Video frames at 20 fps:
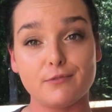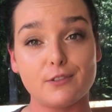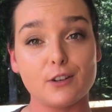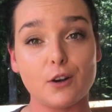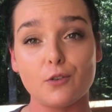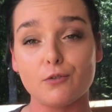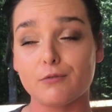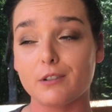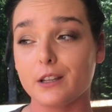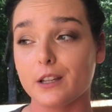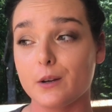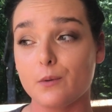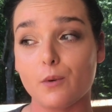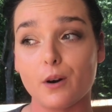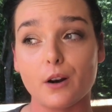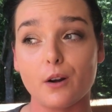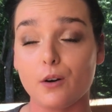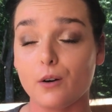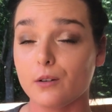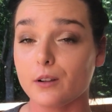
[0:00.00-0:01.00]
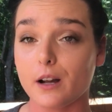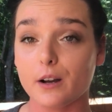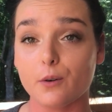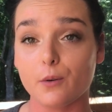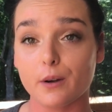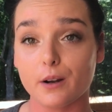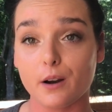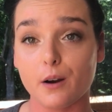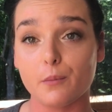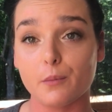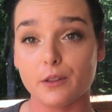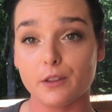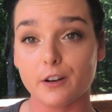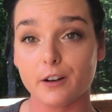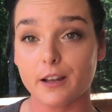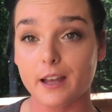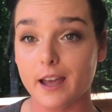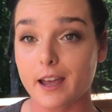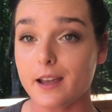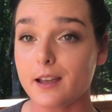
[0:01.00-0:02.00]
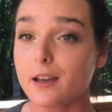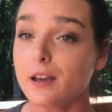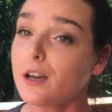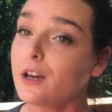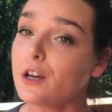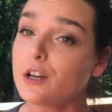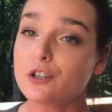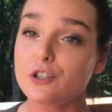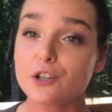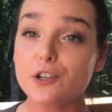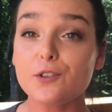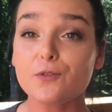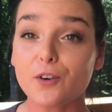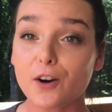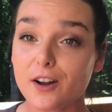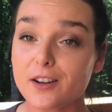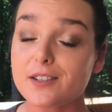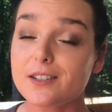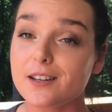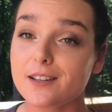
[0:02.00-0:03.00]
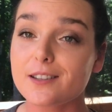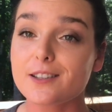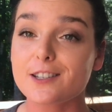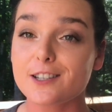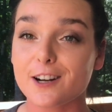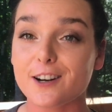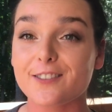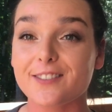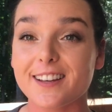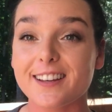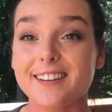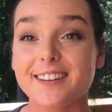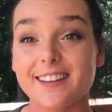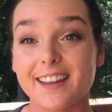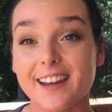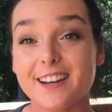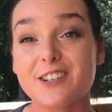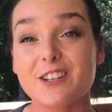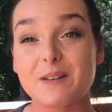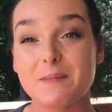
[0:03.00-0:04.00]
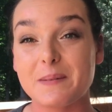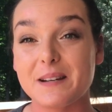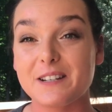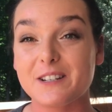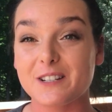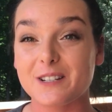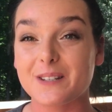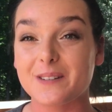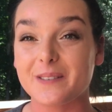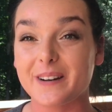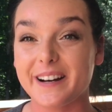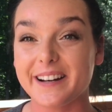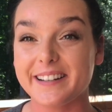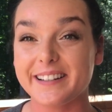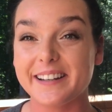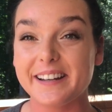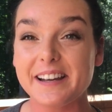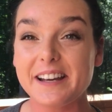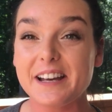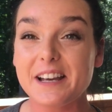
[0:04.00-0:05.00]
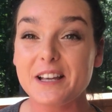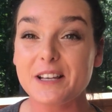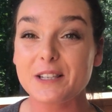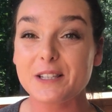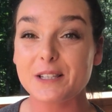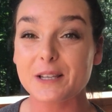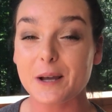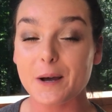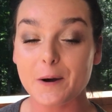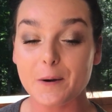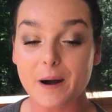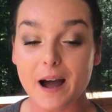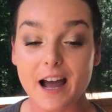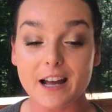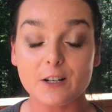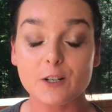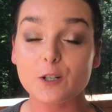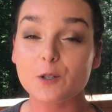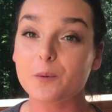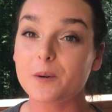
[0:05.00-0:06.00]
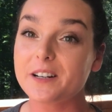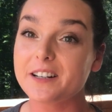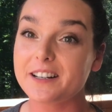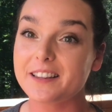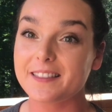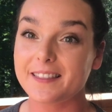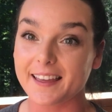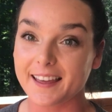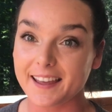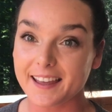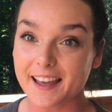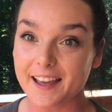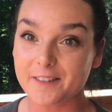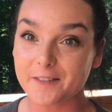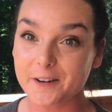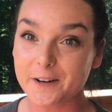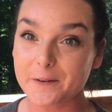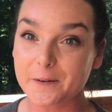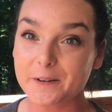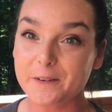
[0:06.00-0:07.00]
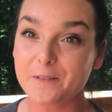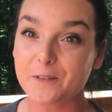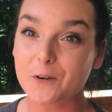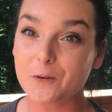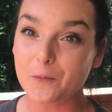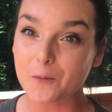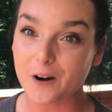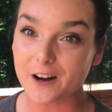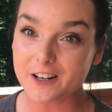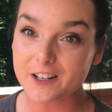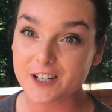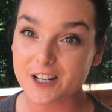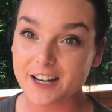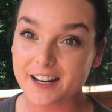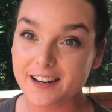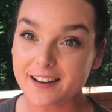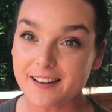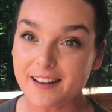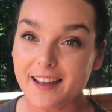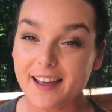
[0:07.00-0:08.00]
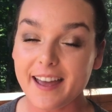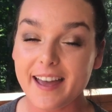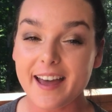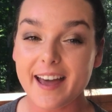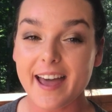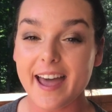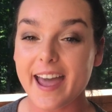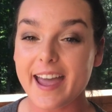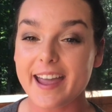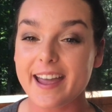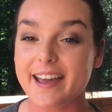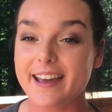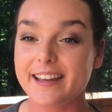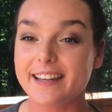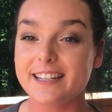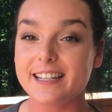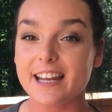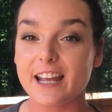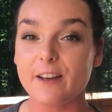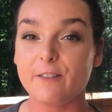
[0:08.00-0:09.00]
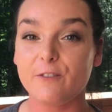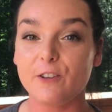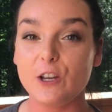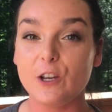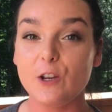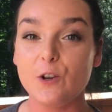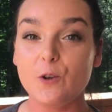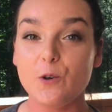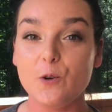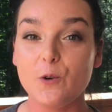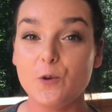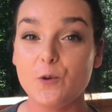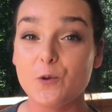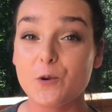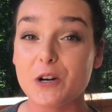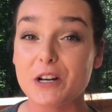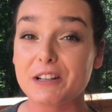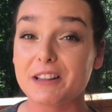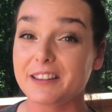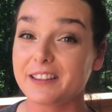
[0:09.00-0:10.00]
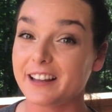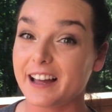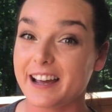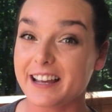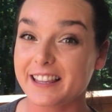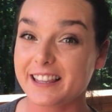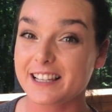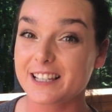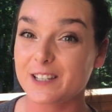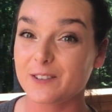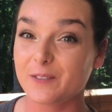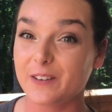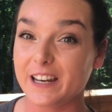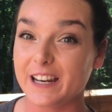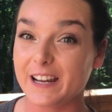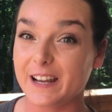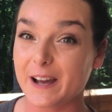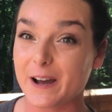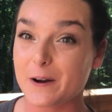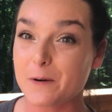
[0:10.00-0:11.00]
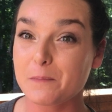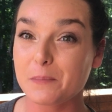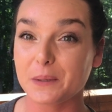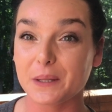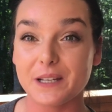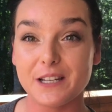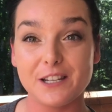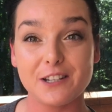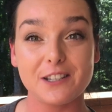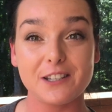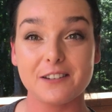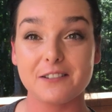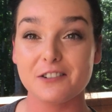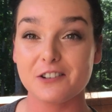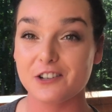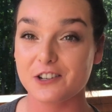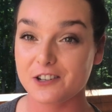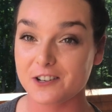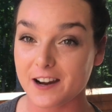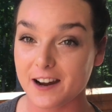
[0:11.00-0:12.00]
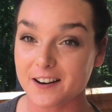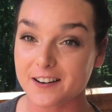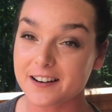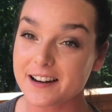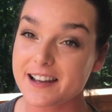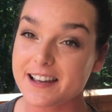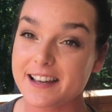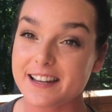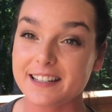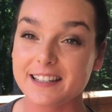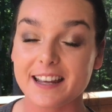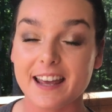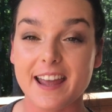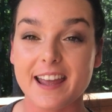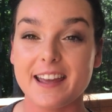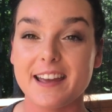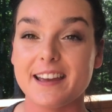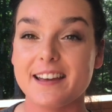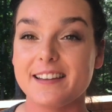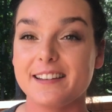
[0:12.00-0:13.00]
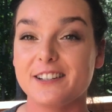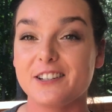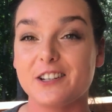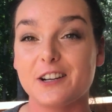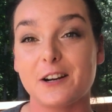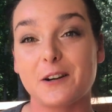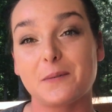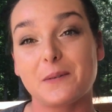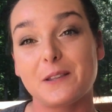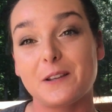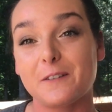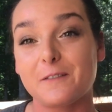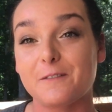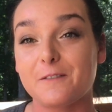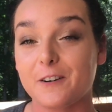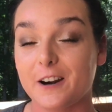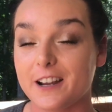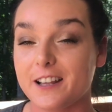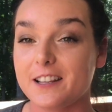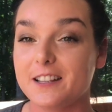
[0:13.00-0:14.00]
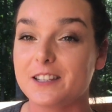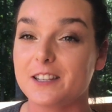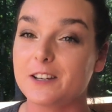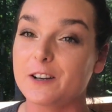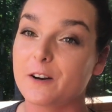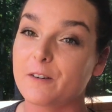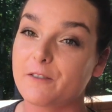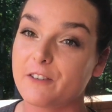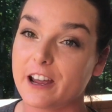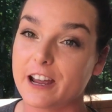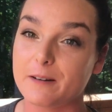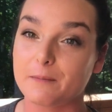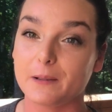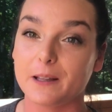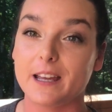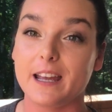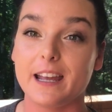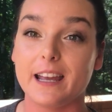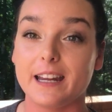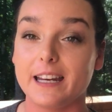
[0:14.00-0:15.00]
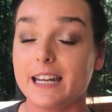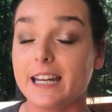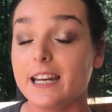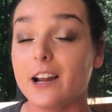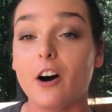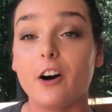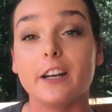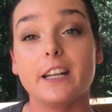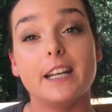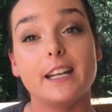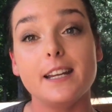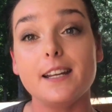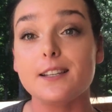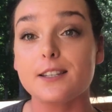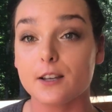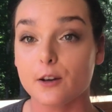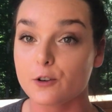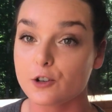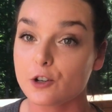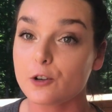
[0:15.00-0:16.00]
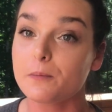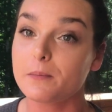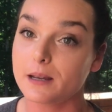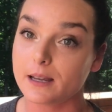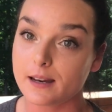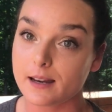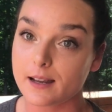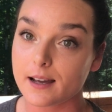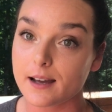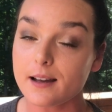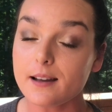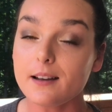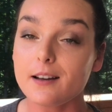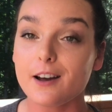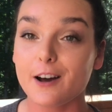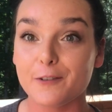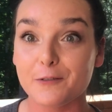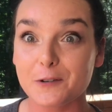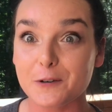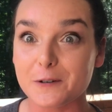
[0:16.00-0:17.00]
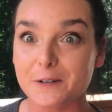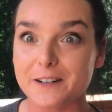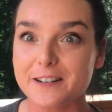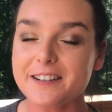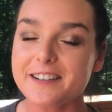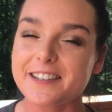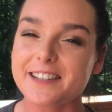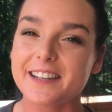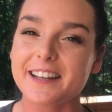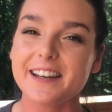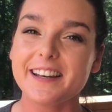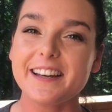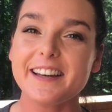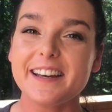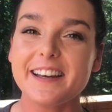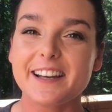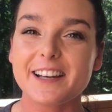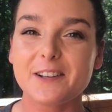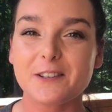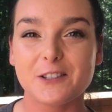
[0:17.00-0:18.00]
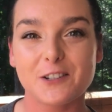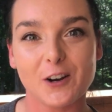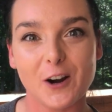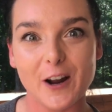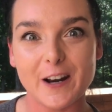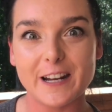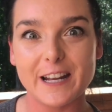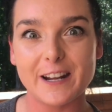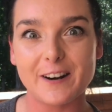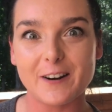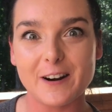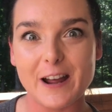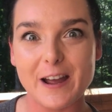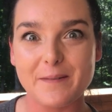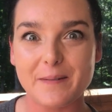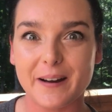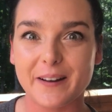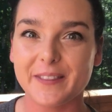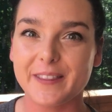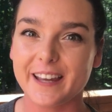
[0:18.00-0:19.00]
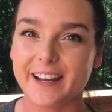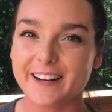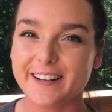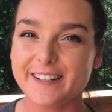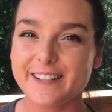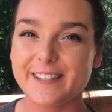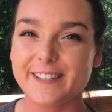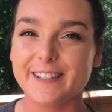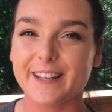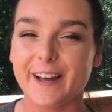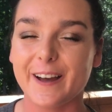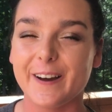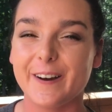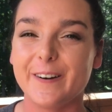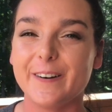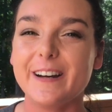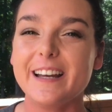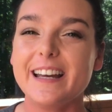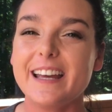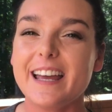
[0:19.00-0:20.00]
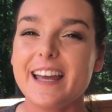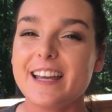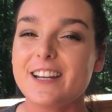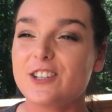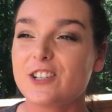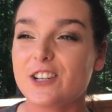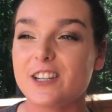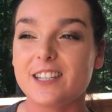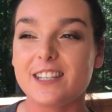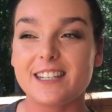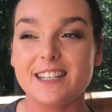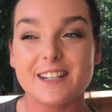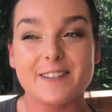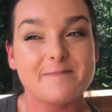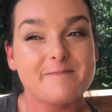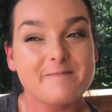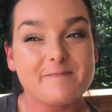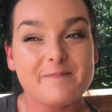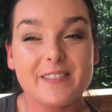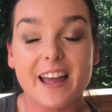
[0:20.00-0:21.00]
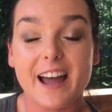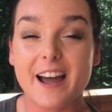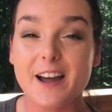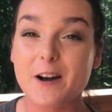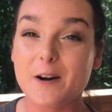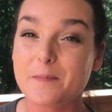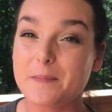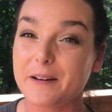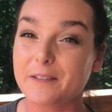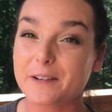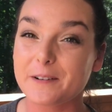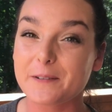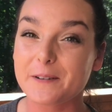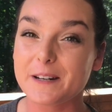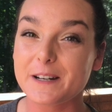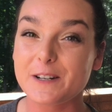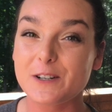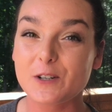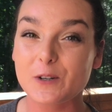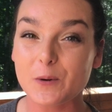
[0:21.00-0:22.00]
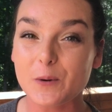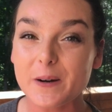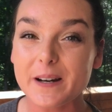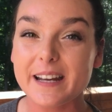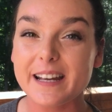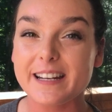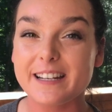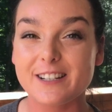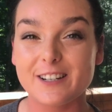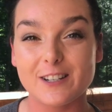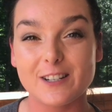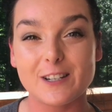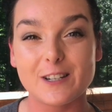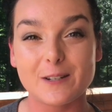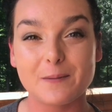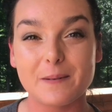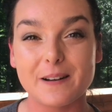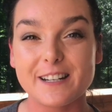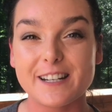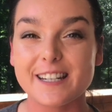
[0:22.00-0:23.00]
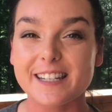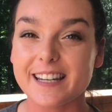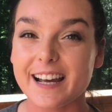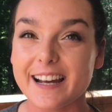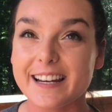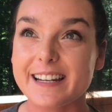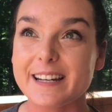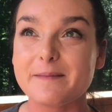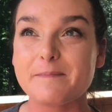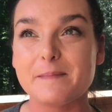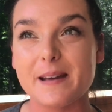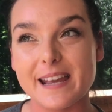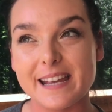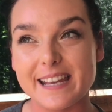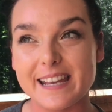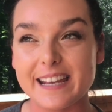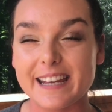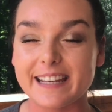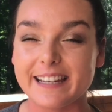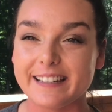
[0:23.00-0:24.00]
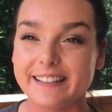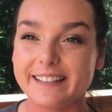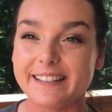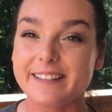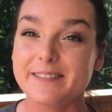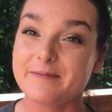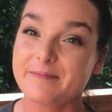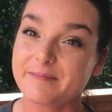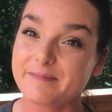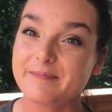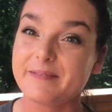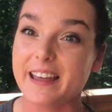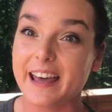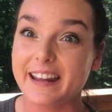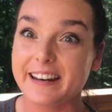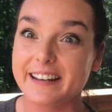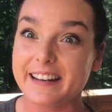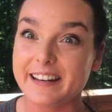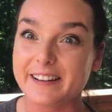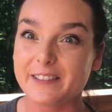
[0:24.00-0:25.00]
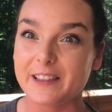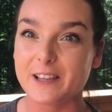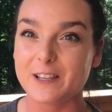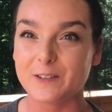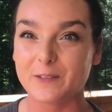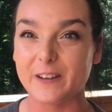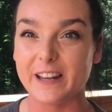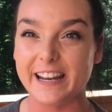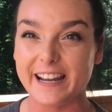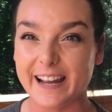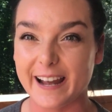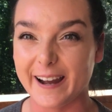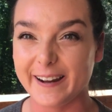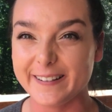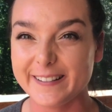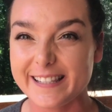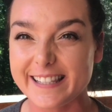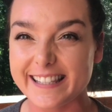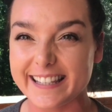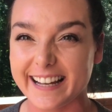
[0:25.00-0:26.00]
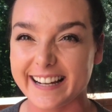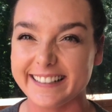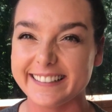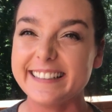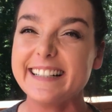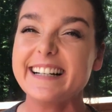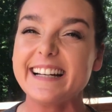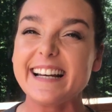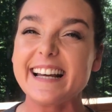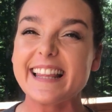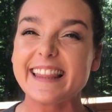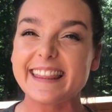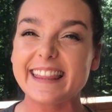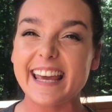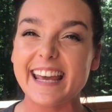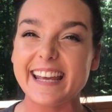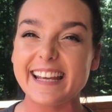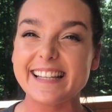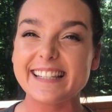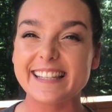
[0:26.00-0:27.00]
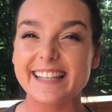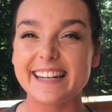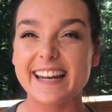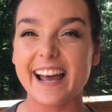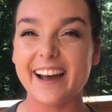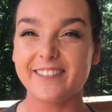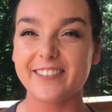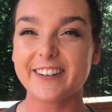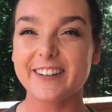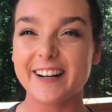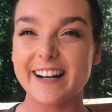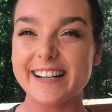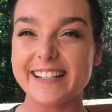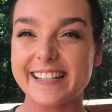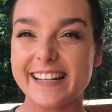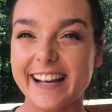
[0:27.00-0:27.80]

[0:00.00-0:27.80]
don't really want a whole lot going on with their cake, just frost it and serve it, and that should be just fine. So I just wanted to thank everyone for watching, and if you like this video, please share it, and share it with your friends and your family, and on any social media, of course, trying to get our name out there. So just, I hope everyone enjoyed just as much as I did making and editing this video. So thanks, and have a great